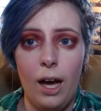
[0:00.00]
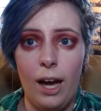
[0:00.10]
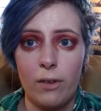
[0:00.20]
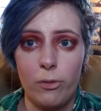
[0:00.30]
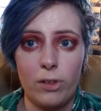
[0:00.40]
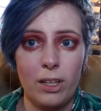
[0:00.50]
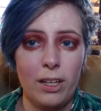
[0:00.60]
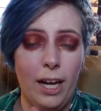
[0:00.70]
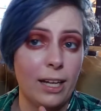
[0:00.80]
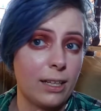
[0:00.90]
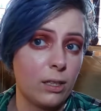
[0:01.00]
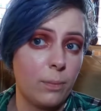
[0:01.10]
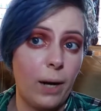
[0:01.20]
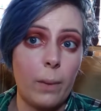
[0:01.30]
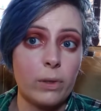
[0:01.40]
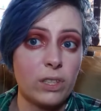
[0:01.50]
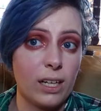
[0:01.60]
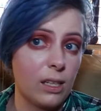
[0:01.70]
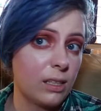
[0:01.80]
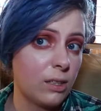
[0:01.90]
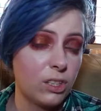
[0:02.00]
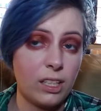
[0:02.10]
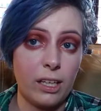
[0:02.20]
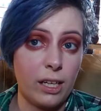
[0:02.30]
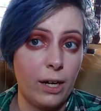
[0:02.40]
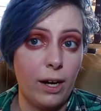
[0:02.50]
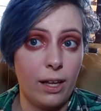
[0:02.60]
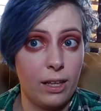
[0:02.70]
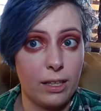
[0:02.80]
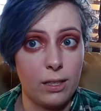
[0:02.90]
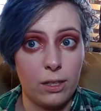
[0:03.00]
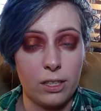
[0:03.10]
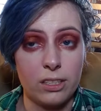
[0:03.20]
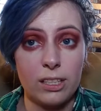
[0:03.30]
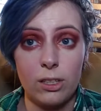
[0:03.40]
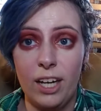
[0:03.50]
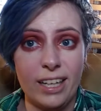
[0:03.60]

I like their primers, I like their skincare, I like their concealer.